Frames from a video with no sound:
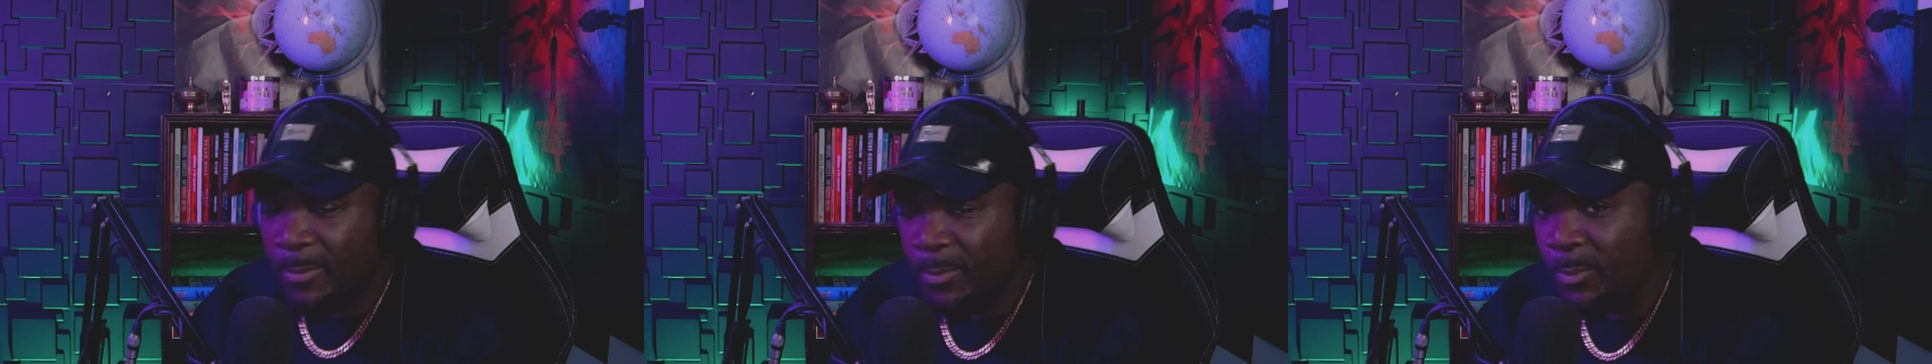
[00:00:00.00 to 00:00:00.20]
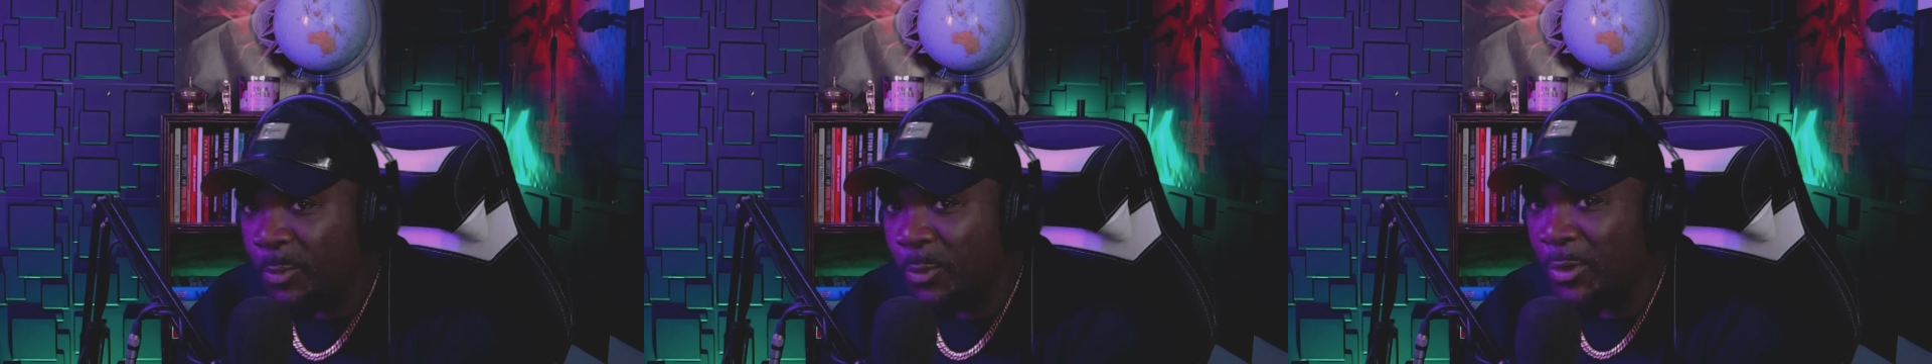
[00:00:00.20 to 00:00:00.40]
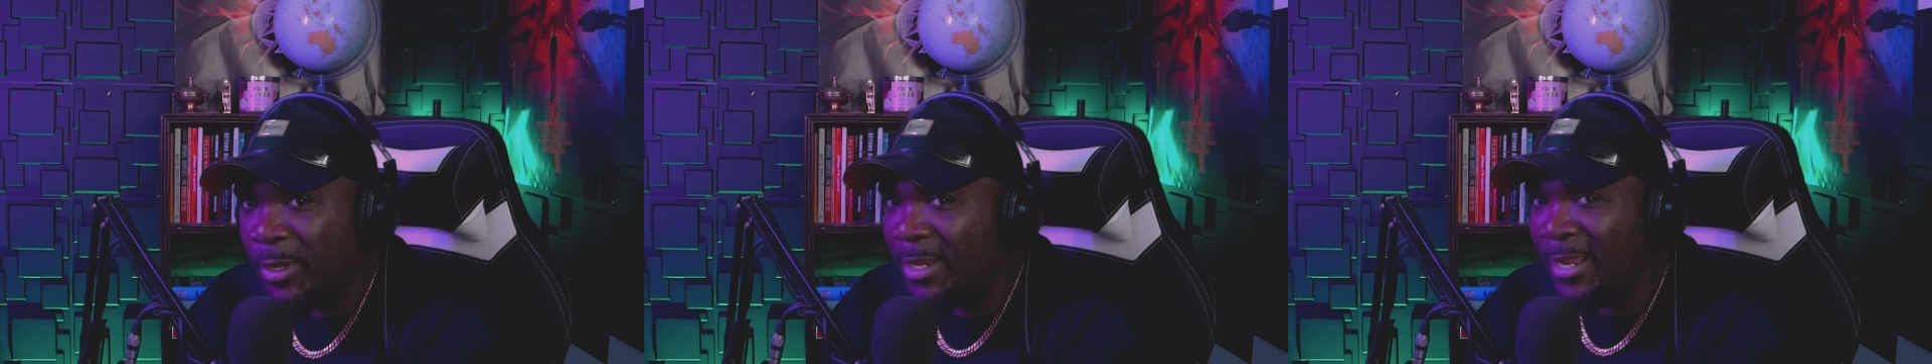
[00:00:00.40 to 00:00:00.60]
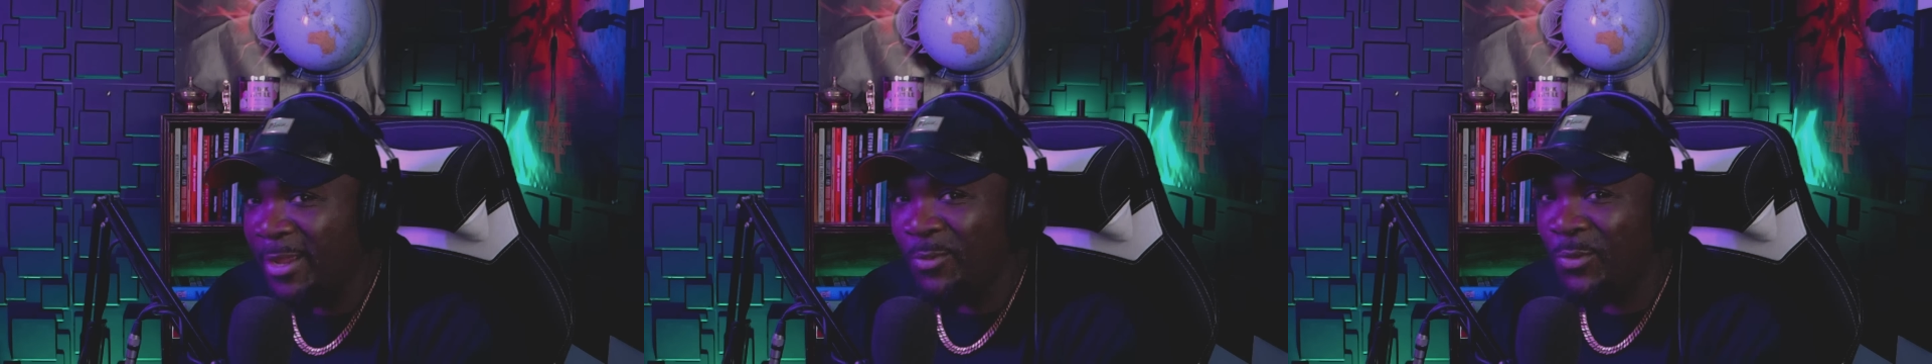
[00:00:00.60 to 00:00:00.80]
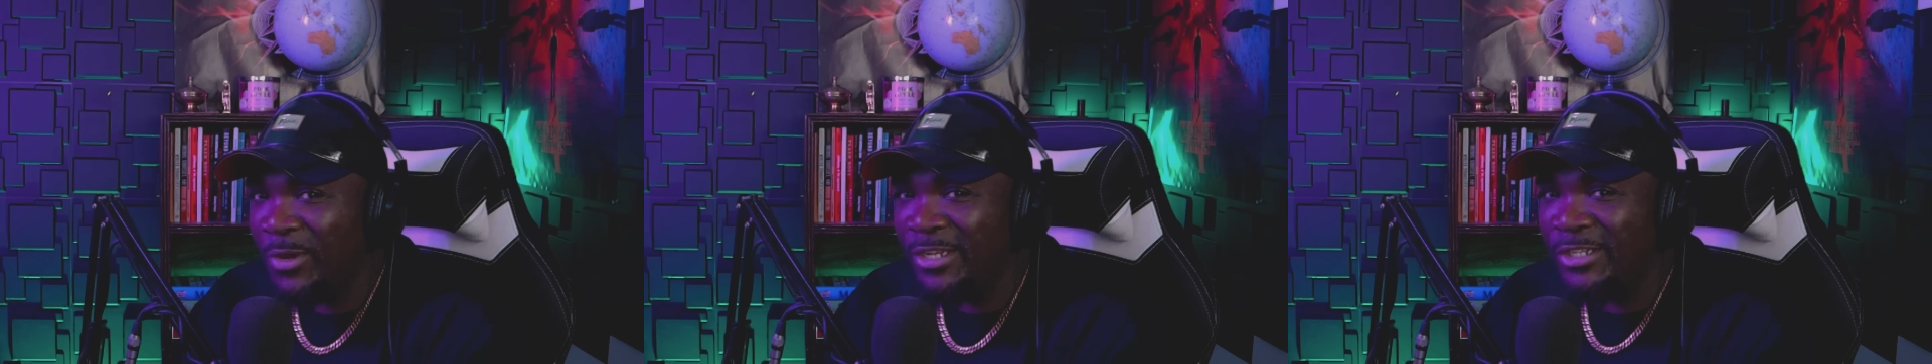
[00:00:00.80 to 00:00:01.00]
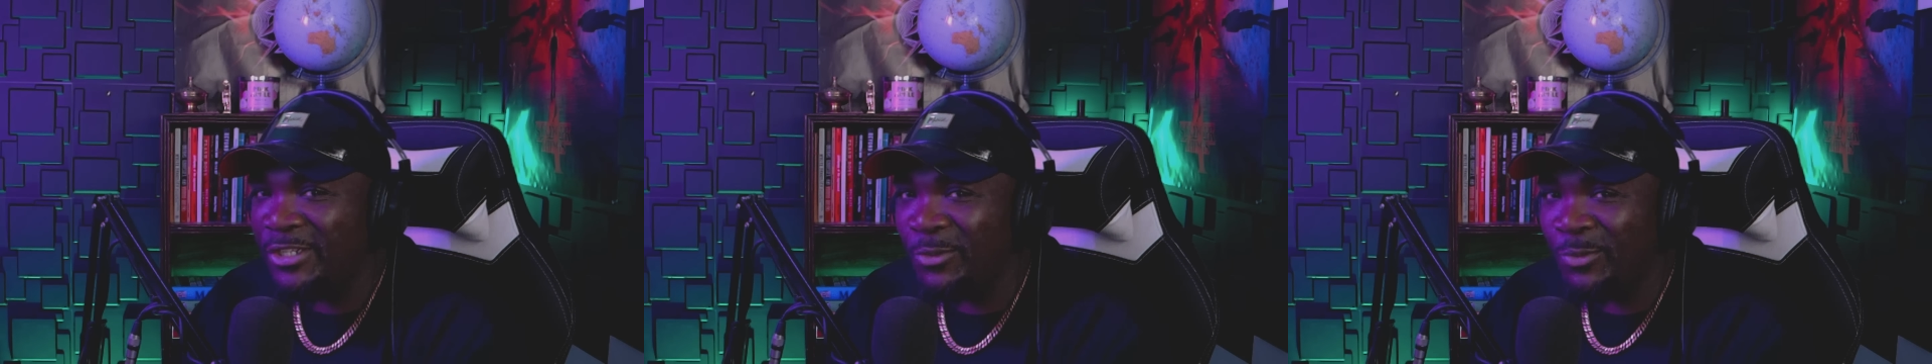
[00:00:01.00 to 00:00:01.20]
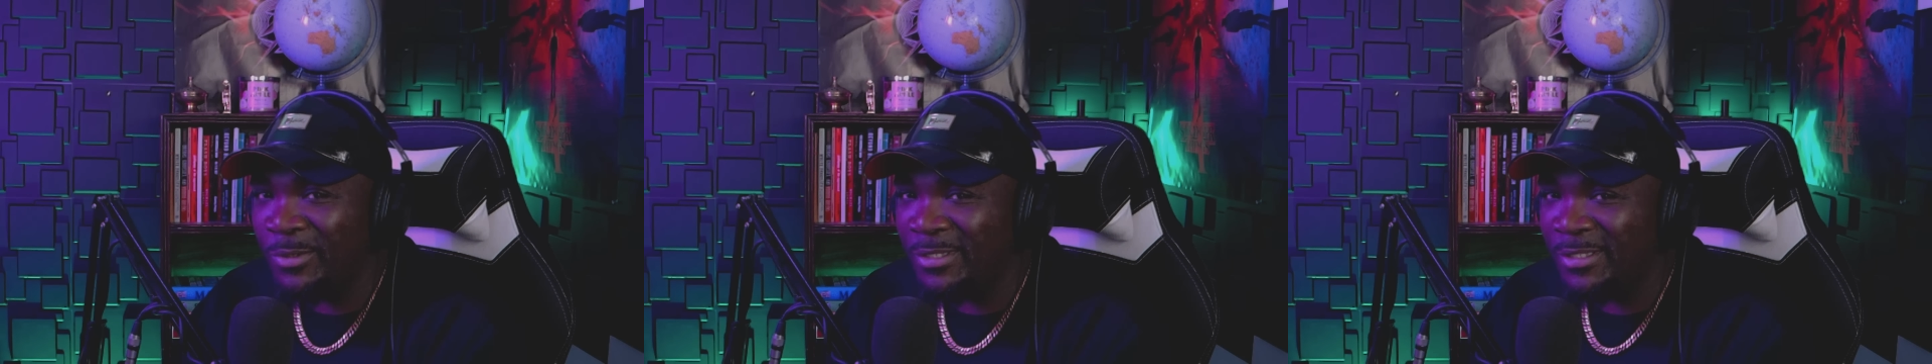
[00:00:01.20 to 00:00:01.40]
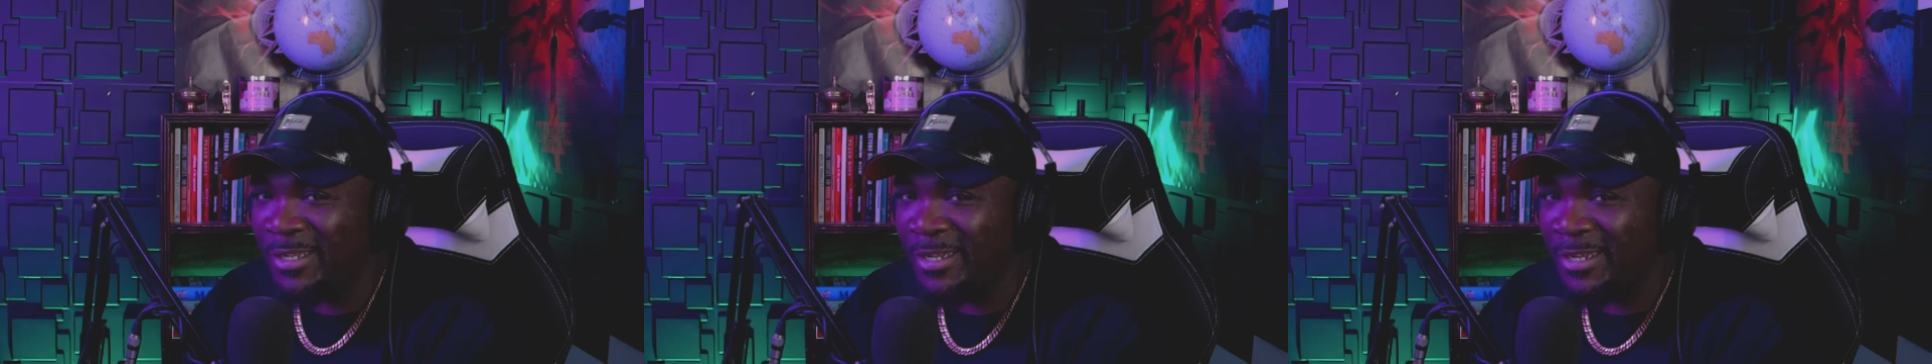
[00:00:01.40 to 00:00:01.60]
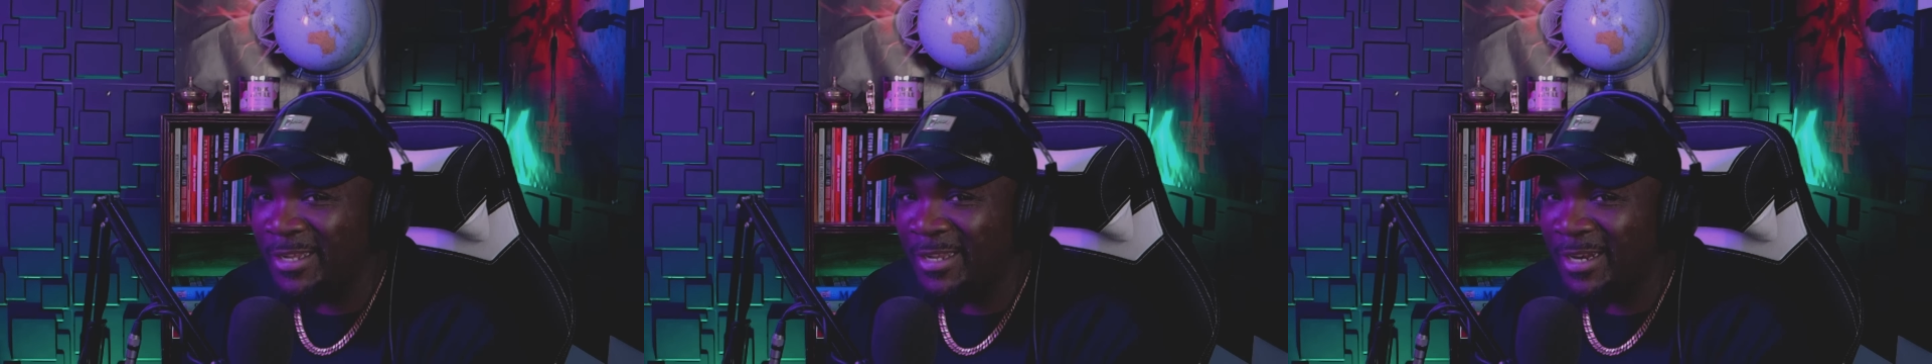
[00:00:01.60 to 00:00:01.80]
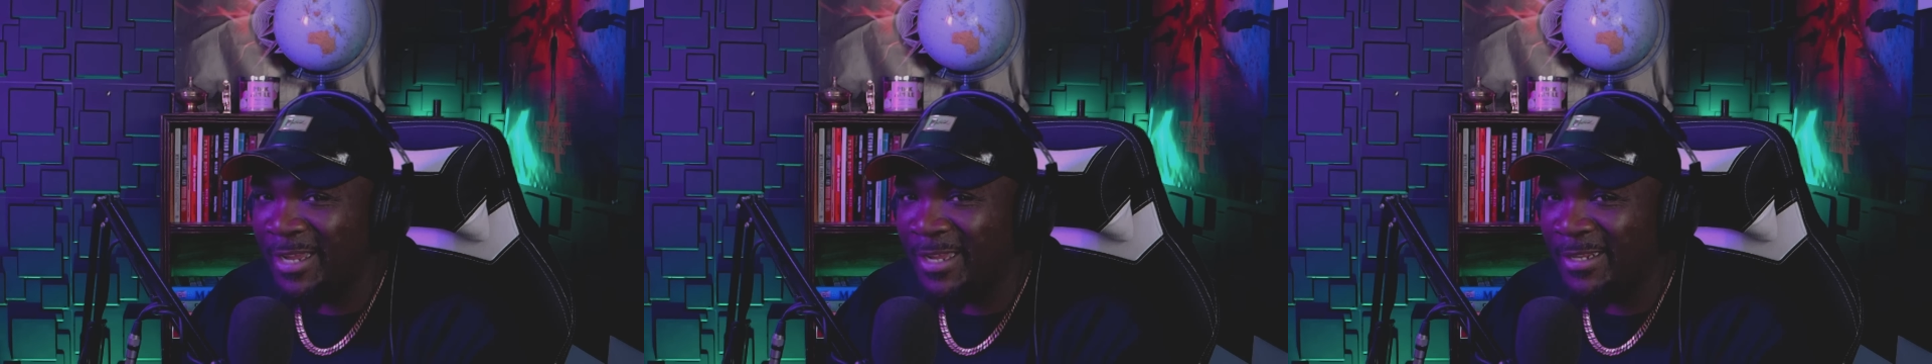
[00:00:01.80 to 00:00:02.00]
Boy, they wish it was done
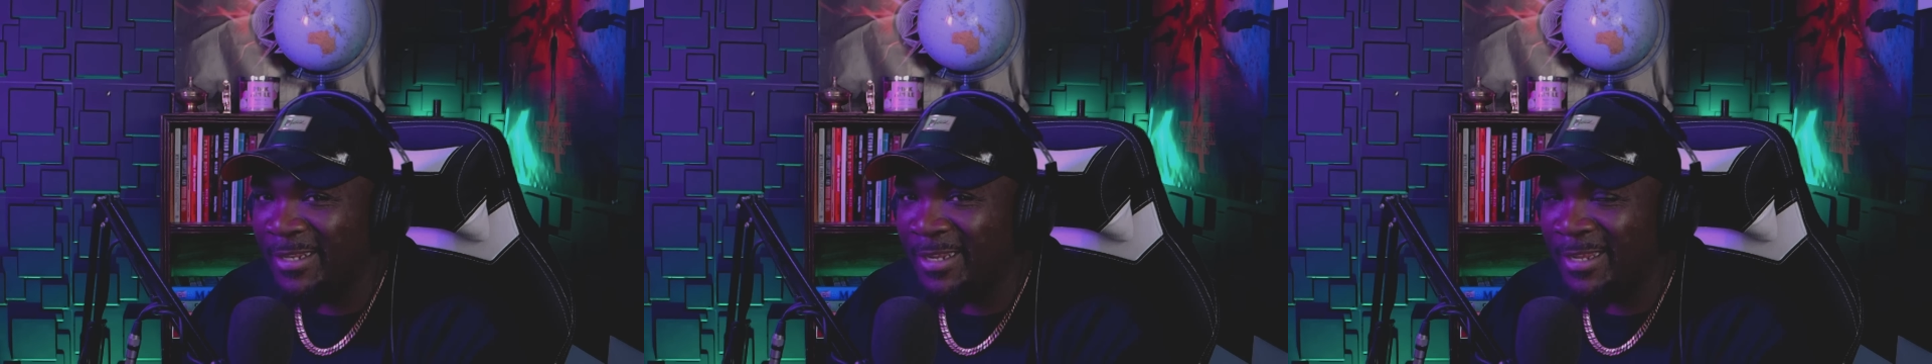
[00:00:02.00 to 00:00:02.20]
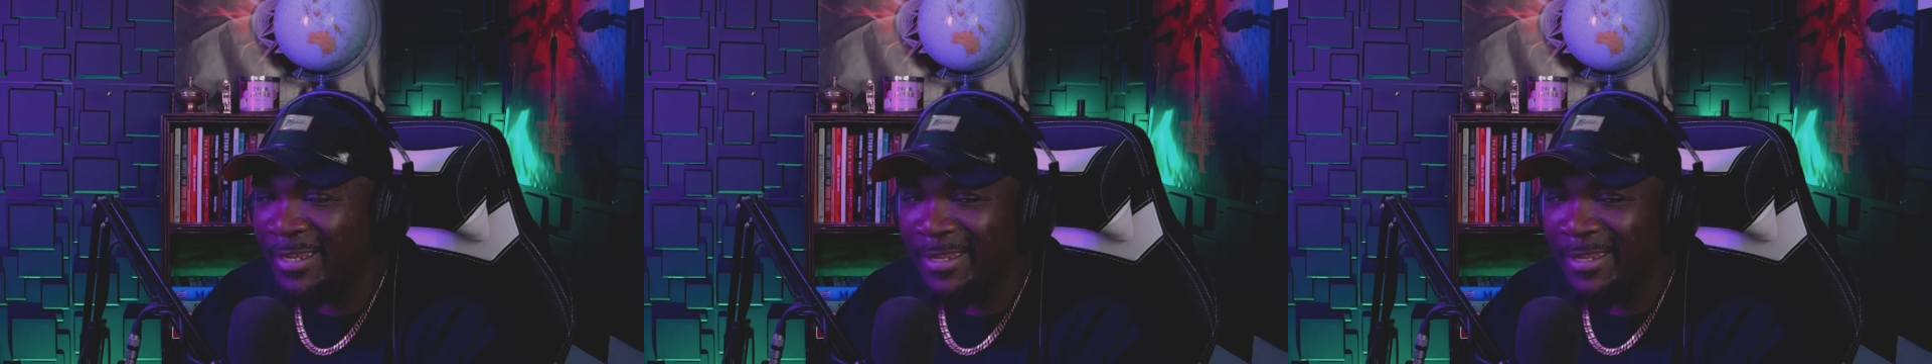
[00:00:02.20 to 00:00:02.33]
like that.